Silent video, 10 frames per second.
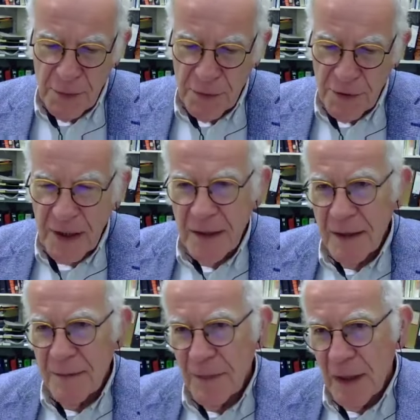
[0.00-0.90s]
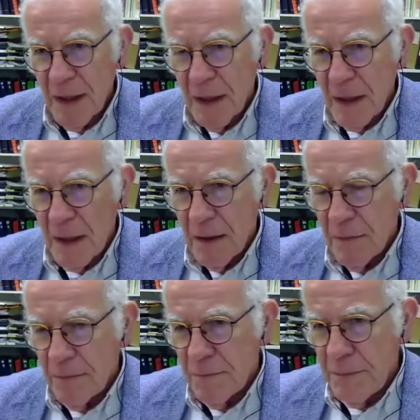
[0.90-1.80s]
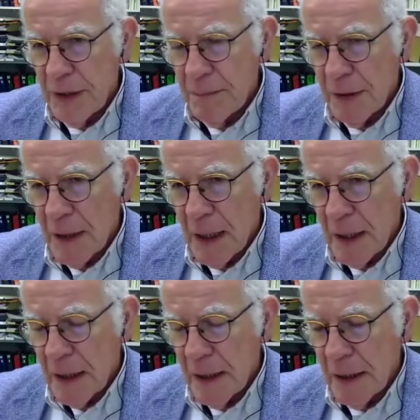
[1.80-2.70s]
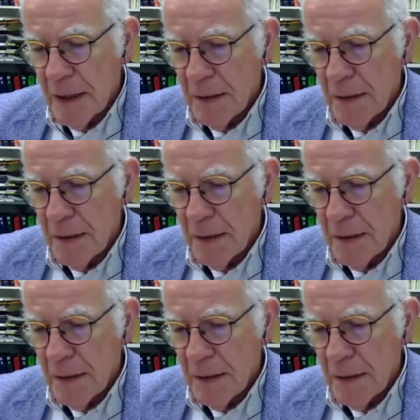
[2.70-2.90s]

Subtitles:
Putin. People are